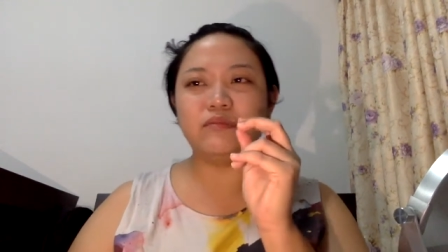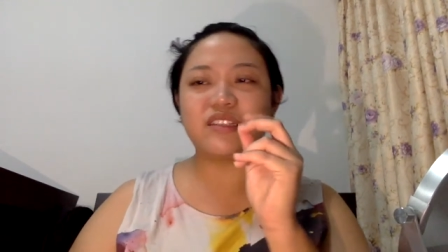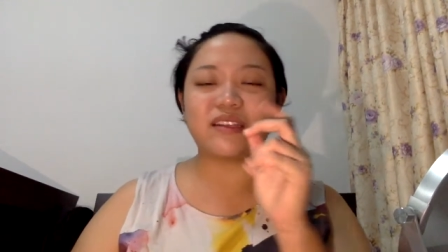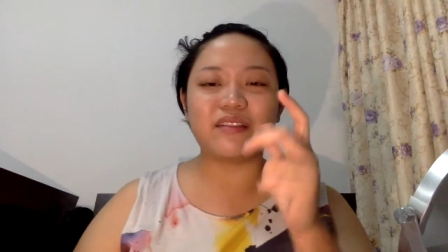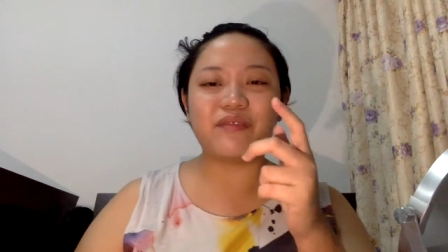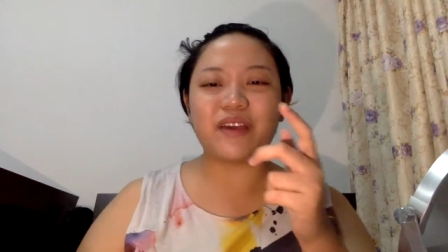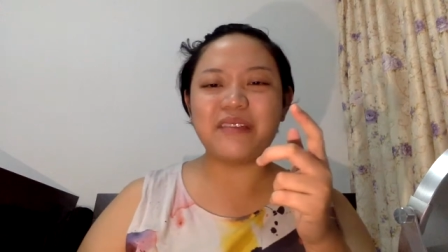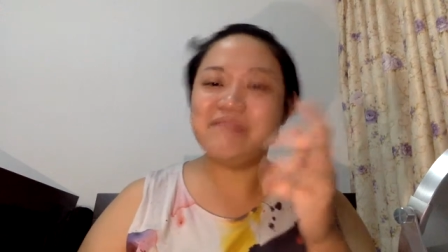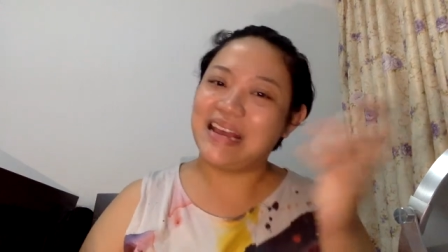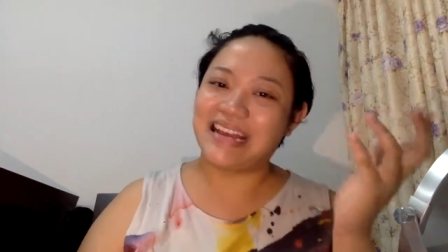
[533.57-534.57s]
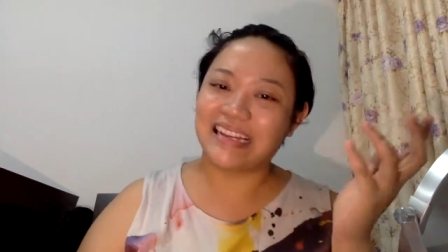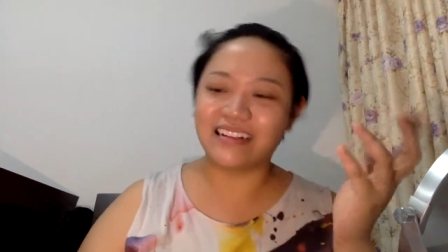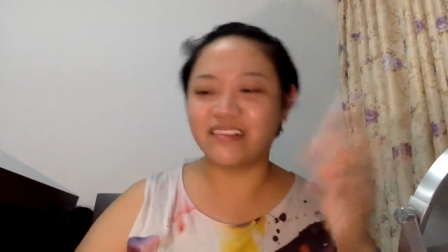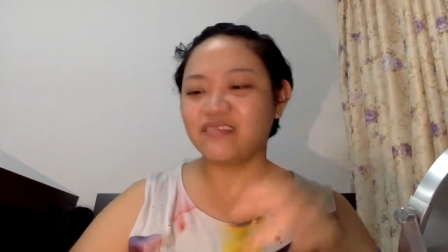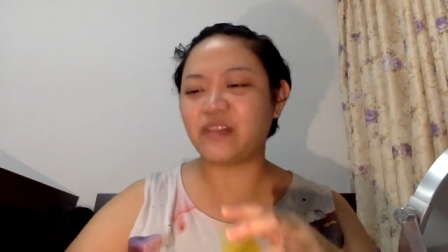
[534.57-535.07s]
significant,
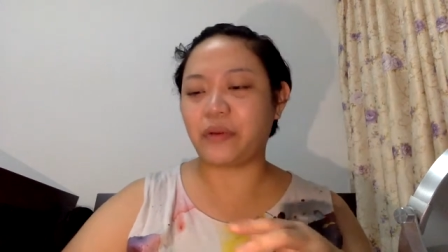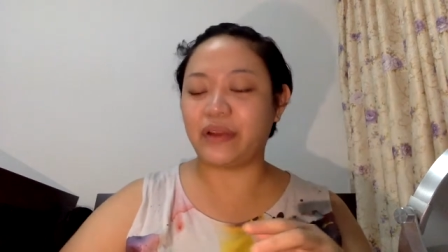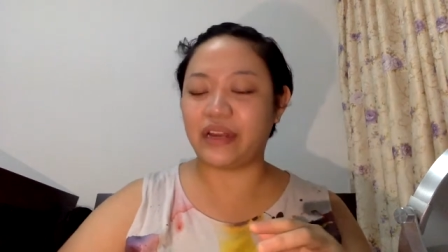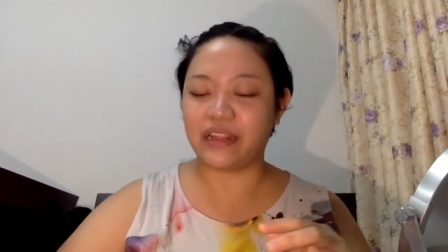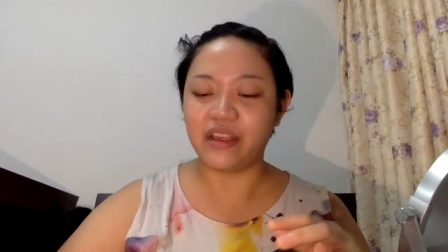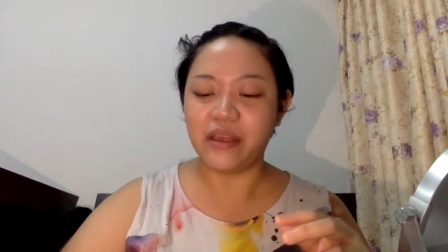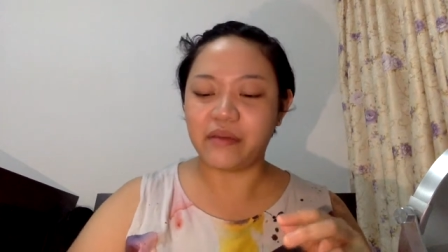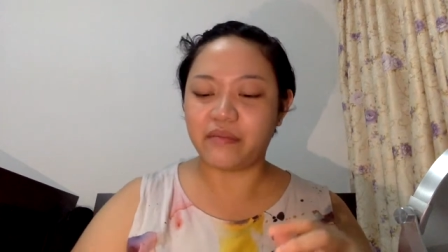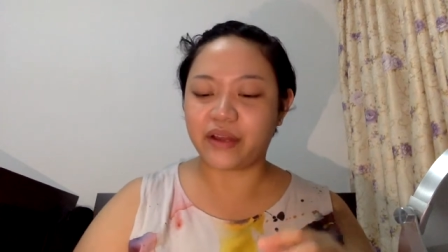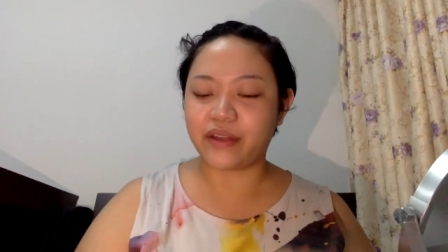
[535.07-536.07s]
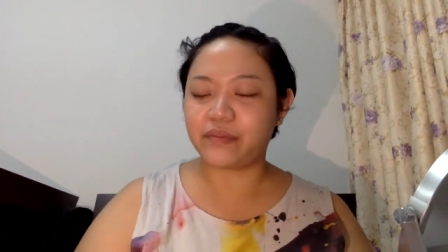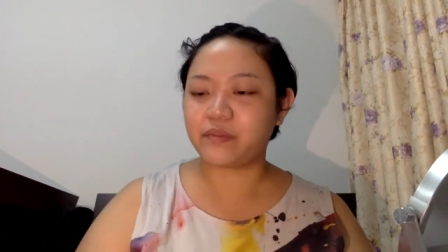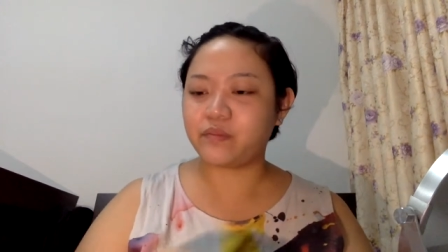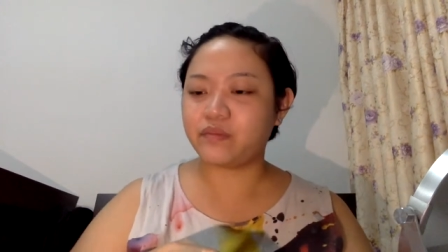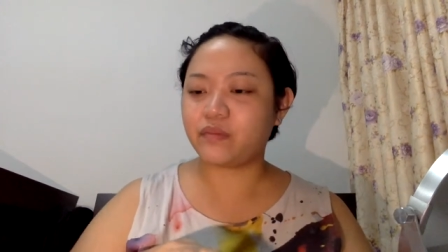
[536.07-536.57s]
not really, but
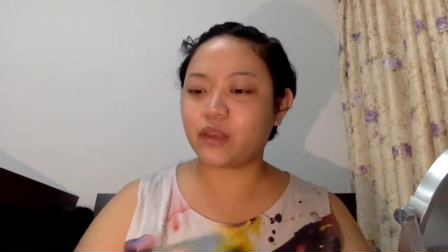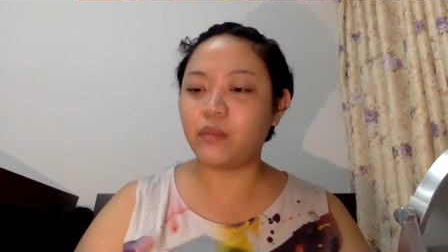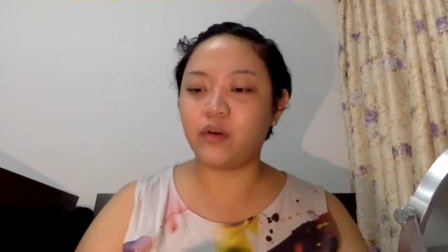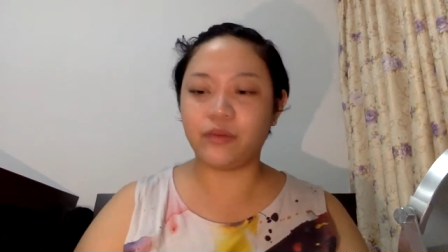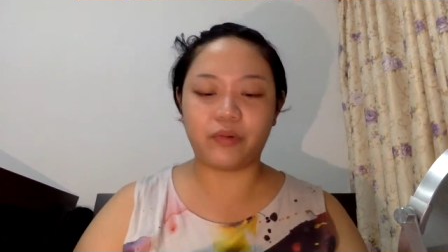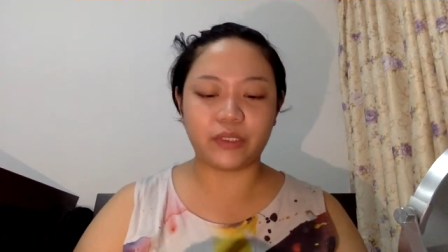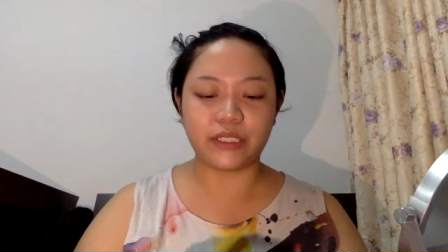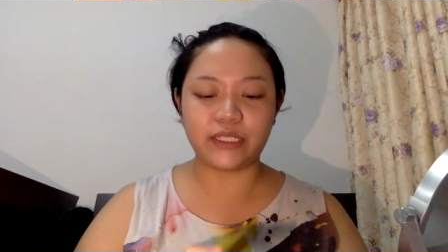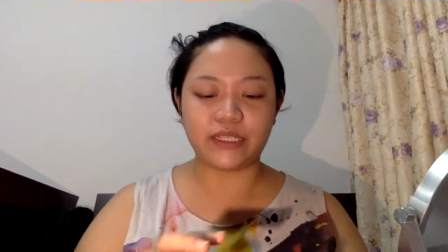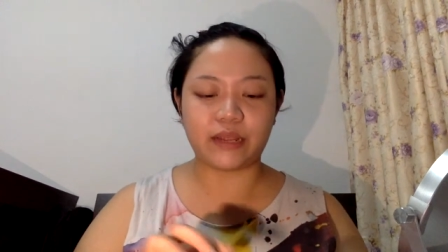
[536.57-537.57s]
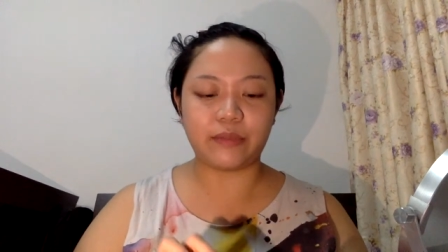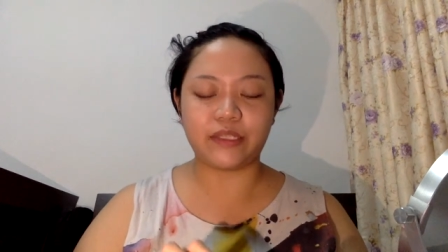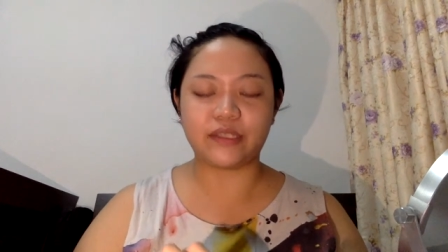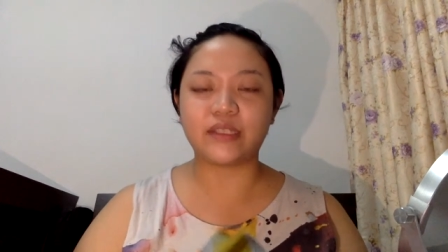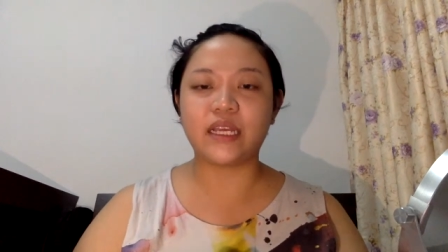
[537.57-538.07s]
a more important step
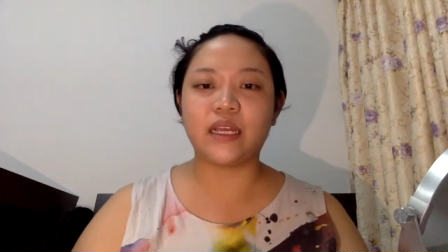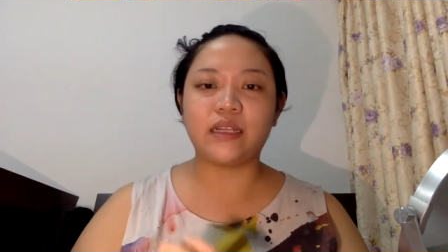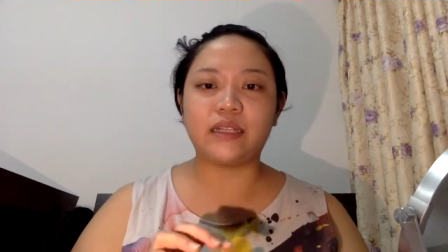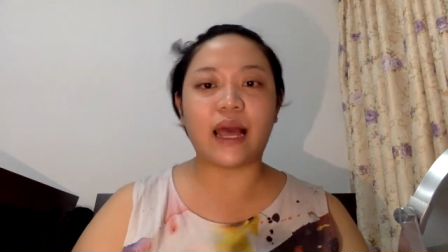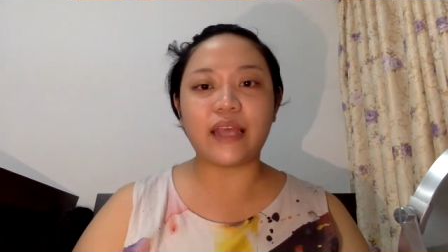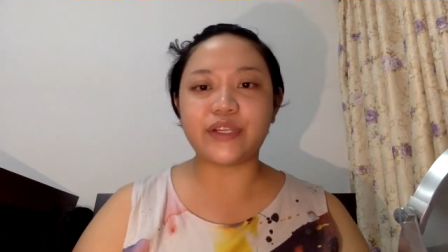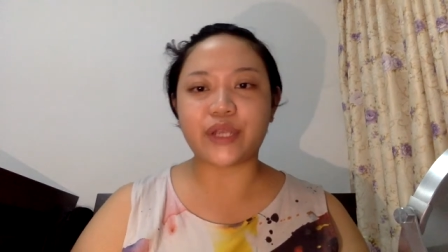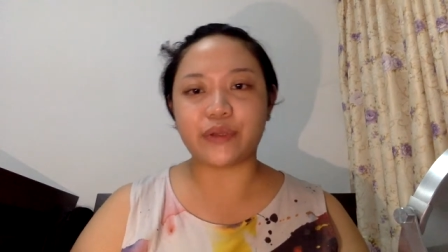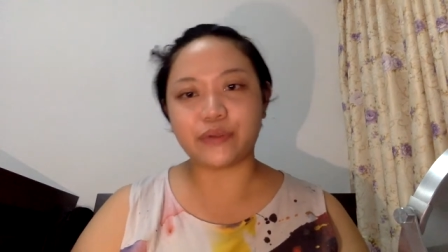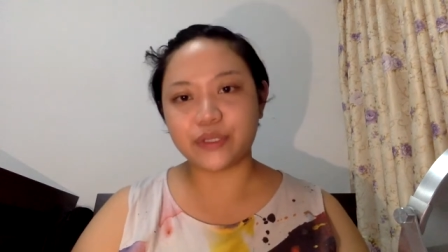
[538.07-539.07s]
is the eyeshadow.